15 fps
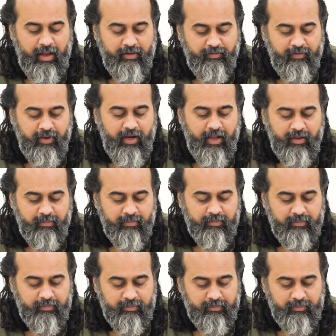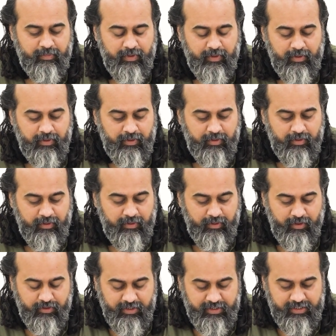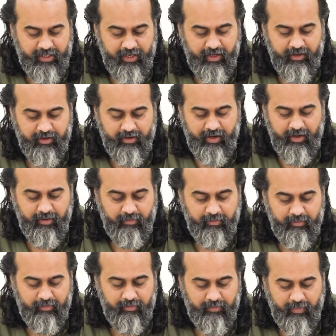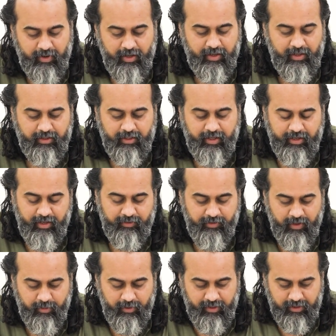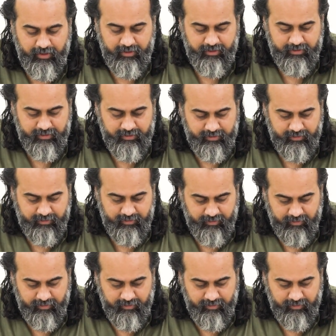I feel I am not just killing time until the inevitable occurs.